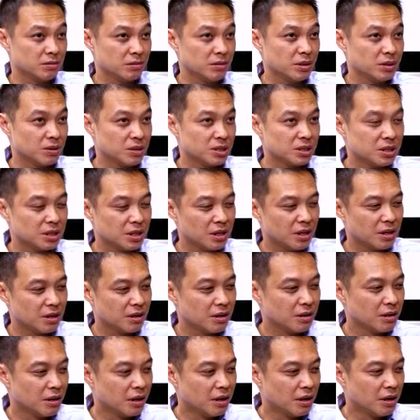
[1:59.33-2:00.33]
It was, uh,
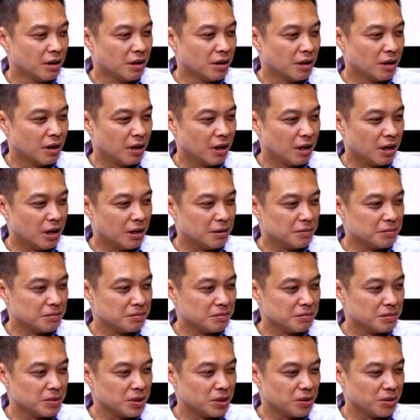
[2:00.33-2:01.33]

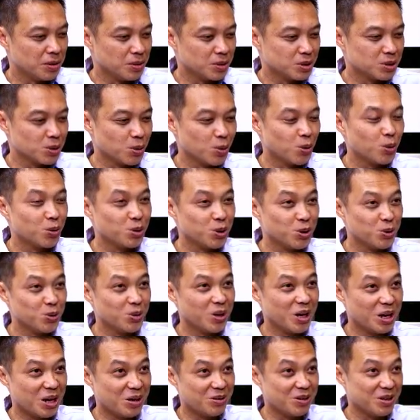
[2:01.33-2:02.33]
um, you know, it was a whole new
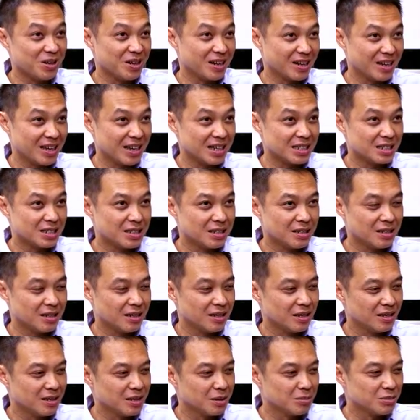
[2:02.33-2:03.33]
area, I guess, in,
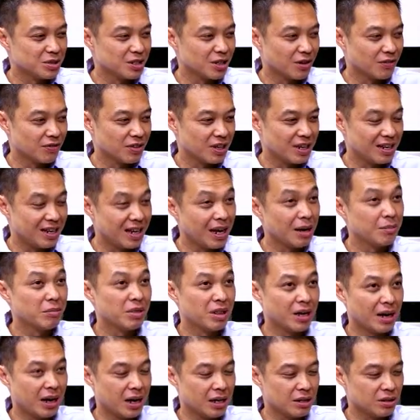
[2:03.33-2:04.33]
in terms of the depth
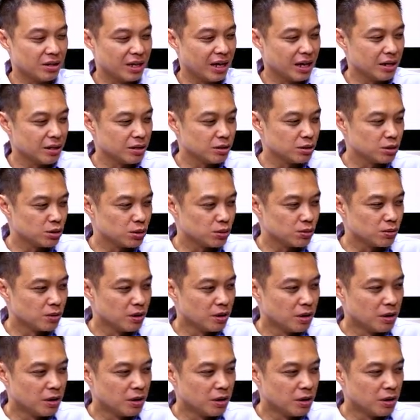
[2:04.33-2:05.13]
I had to get into.